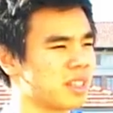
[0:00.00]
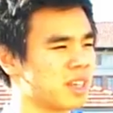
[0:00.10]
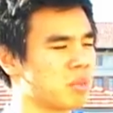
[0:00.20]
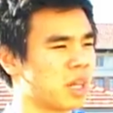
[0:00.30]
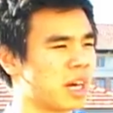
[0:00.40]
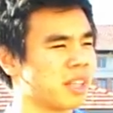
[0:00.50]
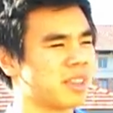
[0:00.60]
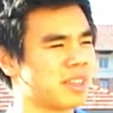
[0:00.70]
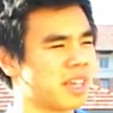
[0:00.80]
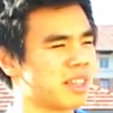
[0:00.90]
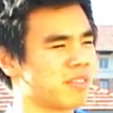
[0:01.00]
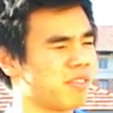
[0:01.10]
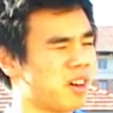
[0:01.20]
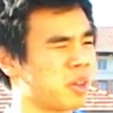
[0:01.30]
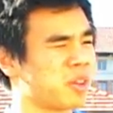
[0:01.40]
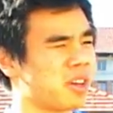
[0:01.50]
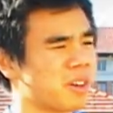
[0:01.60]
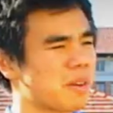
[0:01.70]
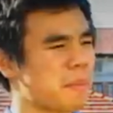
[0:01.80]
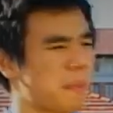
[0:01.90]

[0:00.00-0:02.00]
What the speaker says: and I applied that following year.